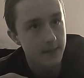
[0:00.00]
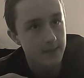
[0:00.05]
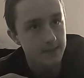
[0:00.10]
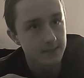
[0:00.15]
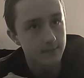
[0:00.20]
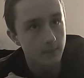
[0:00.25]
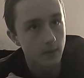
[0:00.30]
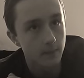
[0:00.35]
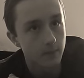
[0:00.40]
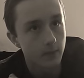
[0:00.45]

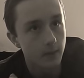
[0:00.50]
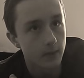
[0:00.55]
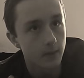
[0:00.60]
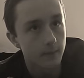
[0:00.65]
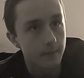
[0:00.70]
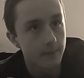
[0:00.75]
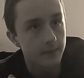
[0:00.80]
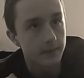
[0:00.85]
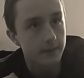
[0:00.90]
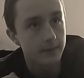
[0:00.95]
basketball
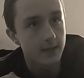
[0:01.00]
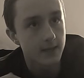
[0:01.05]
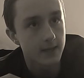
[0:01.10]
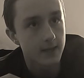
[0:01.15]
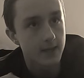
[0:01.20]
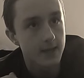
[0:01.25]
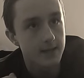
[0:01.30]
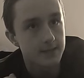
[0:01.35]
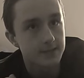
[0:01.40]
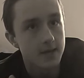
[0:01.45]
player, but the
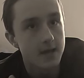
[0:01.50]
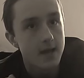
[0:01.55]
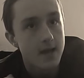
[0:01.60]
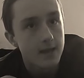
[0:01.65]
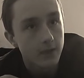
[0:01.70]
thing is,